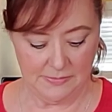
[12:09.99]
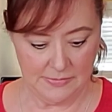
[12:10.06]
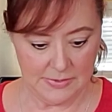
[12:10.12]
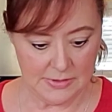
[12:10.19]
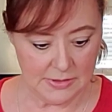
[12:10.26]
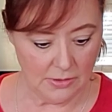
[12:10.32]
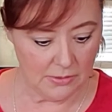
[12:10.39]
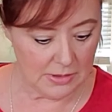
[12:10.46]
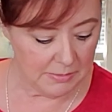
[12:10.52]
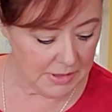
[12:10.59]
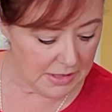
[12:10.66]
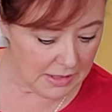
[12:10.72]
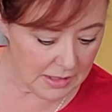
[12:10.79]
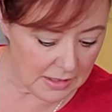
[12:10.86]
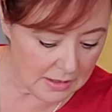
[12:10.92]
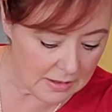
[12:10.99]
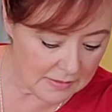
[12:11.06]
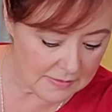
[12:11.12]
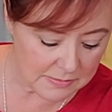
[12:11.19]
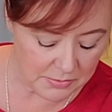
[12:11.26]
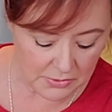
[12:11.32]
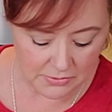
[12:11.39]
So let me get a
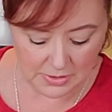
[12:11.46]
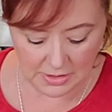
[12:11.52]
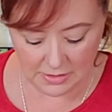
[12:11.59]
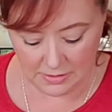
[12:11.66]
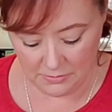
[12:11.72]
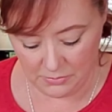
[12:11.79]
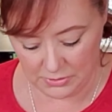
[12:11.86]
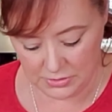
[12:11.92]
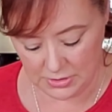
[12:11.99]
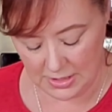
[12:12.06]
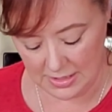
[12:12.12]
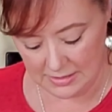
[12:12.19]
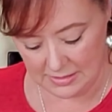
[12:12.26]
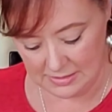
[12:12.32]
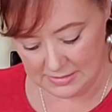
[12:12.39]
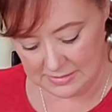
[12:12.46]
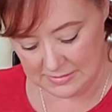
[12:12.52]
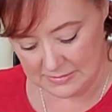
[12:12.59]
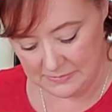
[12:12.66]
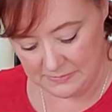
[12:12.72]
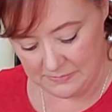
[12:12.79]
spoon here and we'll try this.